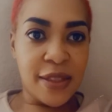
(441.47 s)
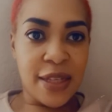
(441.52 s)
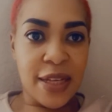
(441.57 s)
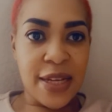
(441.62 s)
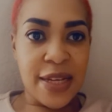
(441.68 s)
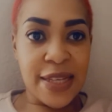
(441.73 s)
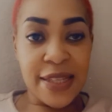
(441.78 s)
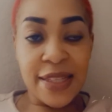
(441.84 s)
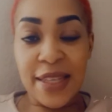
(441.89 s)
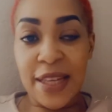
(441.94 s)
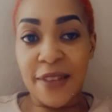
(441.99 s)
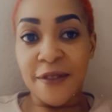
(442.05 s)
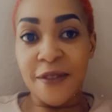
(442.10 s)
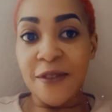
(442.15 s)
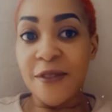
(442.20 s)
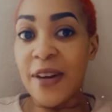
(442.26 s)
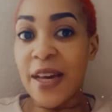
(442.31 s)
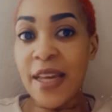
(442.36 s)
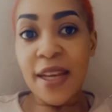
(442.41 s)
last and
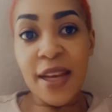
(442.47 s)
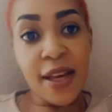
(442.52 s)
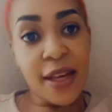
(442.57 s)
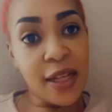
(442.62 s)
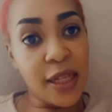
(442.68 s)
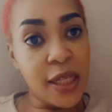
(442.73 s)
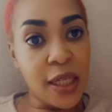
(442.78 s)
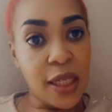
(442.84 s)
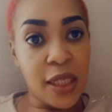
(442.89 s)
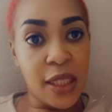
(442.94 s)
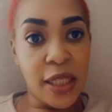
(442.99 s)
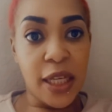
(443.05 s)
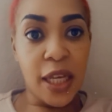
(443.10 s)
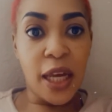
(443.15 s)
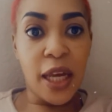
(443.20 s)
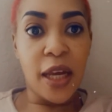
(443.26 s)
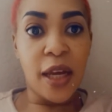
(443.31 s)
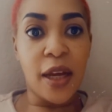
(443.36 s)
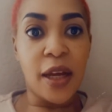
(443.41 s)
final,
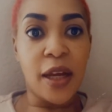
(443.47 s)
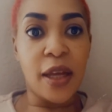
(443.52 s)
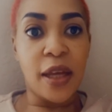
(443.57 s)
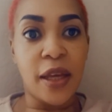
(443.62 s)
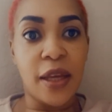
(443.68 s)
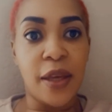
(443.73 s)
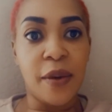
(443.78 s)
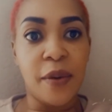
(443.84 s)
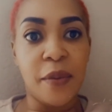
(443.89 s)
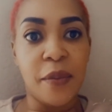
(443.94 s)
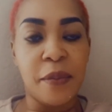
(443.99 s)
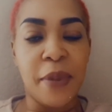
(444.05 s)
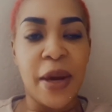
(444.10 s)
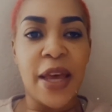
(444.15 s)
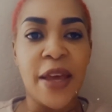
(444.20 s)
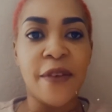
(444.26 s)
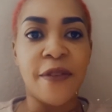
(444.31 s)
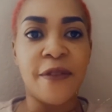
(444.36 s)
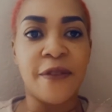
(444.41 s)

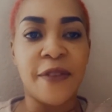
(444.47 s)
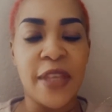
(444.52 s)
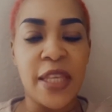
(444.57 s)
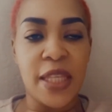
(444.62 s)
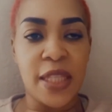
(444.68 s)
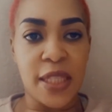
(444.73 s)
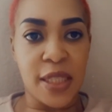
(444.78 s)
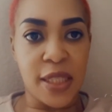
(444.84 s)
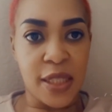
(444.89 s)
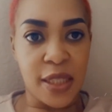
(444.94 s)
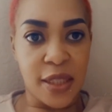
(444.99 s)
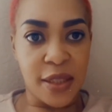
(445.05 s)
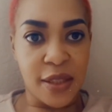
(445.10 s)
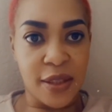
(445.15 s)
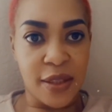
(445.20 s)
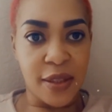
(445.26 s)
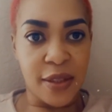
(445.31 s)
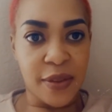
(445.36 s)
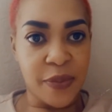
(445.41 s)
my feet,
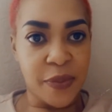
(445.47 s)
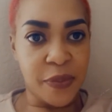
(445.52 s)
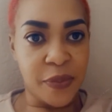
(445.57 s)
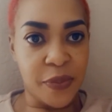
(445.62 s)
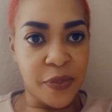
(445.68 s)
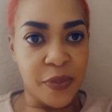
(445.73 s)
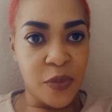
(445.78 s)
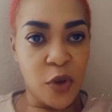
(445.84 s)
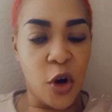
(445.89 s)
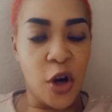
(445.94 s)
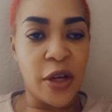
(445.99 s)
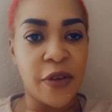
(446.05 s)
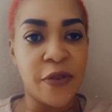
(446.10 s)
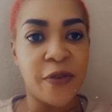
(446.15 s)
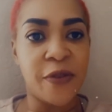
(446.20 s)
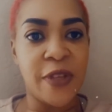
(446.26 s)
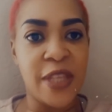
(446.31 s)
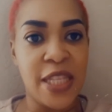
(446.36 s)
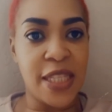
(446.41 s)
or the
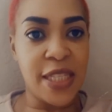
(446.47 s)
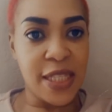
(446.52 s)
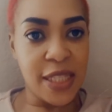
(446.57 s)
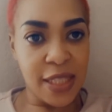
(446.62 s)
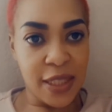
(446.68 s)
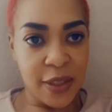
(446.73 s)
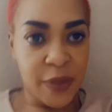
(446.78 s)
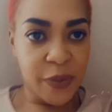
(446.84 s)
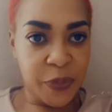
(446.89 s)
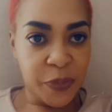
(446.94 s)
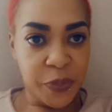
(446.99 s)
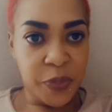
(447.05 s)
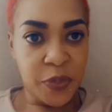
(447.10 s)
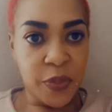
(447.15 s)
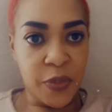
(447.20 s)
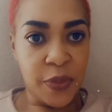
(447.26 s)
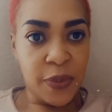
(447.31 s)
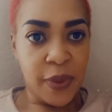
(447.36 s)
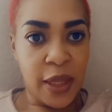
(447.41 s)
feet.
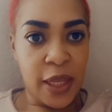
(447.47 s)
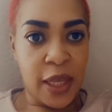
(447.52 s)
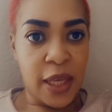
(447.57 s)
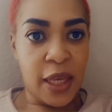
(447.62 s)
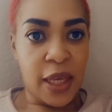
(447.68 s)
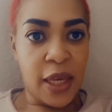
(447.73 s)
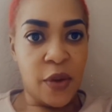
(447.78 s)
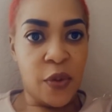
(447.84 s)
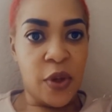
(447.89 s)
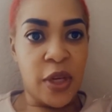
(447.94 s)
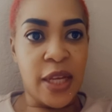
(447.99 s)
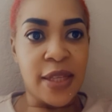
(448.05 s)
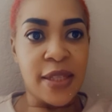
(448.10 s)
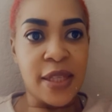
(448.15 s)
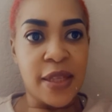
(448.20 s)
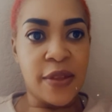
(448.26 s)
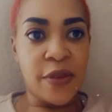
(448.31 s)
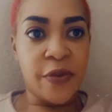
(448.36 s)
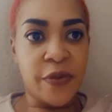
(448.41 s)
When I
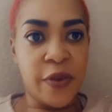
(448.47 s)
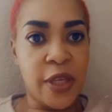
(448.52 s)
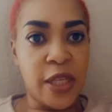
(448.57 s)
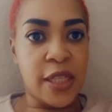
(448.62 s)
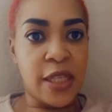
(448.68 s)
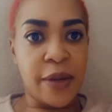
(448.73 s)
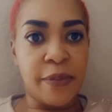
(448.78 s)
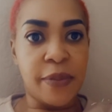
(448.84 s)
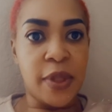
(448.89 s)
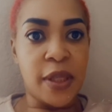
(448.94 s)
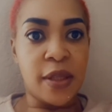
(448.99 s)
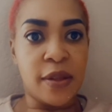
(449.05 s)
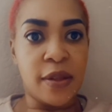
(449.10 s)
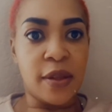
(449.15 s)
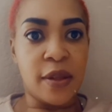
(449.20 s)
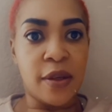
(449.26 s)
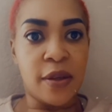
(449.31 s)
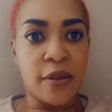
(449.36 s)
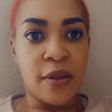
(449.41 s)
said the feet, I mean
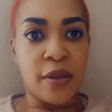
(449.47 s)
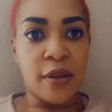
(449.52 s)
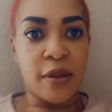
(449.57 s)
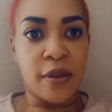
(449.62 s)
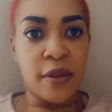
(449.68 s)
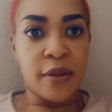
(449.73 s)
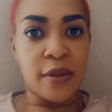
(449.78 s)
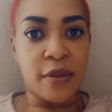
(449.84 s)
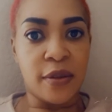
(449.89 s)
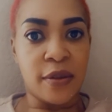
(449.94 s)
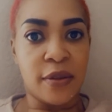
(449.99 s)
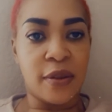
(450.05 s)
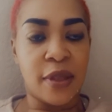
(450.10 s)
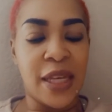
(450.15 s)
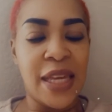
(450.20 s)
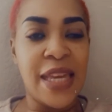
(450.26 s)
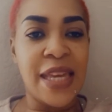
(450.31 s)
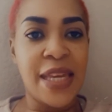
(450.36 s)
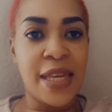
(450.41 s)
the
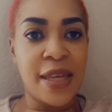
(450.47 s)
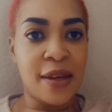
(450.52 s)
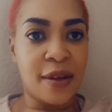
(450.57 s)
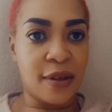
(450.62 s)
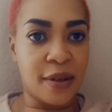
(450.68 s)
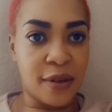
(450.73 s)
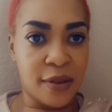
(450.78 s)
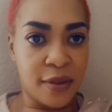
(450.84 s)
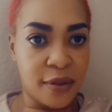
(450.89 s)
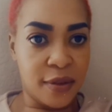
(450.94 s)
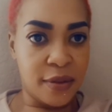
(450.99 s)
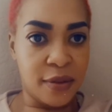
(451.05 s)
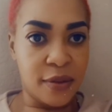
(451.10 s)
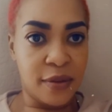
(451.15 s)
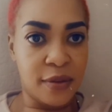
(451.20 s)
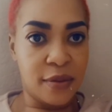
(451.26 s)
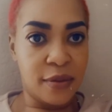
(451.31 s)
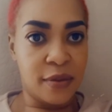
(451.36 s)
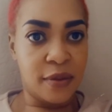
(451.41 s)
heel,
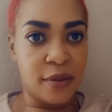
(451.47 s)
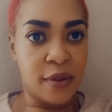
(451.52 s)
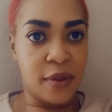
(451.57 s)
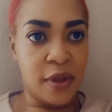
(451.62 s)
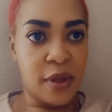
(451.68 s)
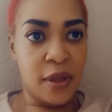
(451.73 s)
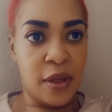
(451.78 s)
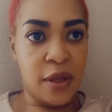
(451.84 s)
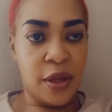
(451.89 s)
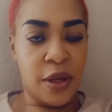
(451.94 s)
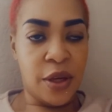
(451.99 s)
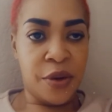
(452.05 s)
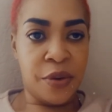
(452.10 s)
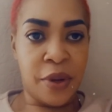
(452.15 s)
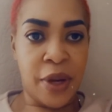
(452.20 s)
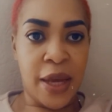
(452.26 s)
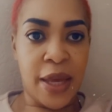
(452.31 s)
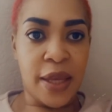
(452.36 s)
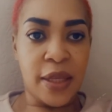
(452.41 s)

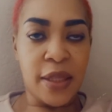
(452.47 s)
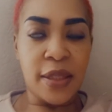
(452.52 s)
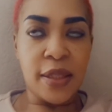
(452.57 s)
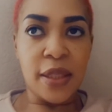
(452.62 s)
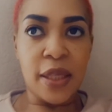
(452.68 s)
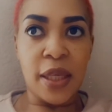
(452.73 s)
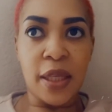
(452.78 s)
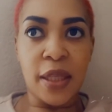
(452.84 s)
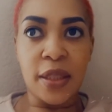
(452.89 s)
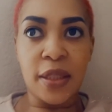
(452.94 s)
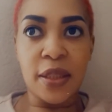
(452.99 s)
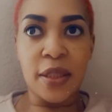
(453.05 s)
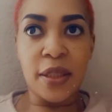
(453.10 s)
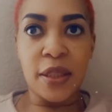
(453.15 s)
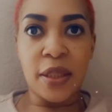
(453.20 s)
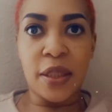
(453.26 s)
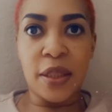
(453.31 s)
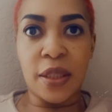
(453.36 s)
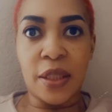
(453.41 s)
right?
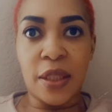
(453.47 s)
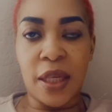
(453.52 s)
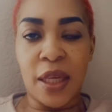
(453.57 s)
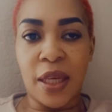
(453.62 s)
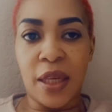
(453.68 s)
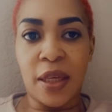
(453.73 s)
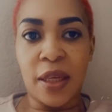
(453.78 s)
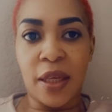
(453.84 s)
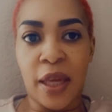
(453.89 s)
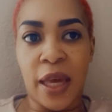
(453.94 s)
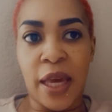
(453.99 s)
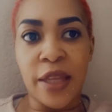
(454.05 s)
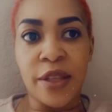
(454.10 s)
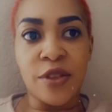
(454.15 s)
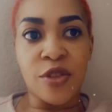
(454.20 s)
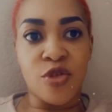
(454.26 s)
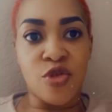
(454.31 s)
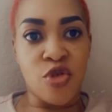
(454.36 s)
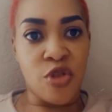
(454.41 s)
It
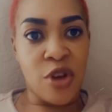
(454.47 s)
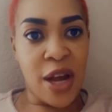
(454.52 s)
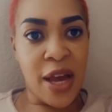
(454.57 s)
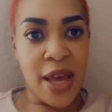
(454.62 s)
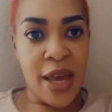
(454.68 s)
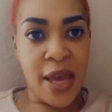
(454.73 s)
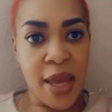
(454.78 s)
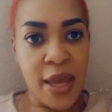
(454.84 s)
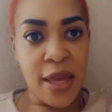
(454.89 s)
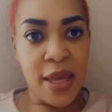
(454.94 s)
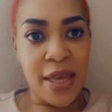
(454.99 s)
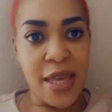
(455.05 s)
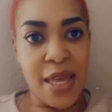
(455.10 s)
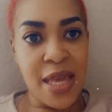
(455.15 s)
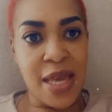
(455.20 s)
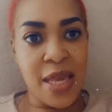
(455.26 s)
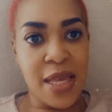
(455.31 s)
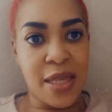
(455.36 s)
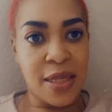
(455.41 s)
get dry
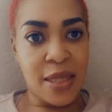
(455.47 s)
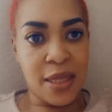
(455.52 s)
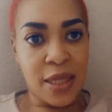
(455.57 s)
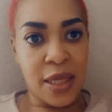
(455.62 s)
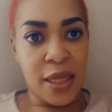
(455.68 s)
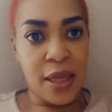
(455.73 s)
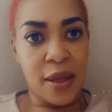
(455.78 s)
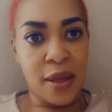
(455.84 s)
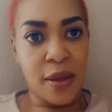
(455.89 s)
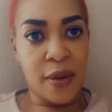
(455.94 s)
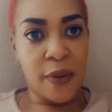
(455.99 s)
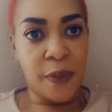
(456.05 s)
easily.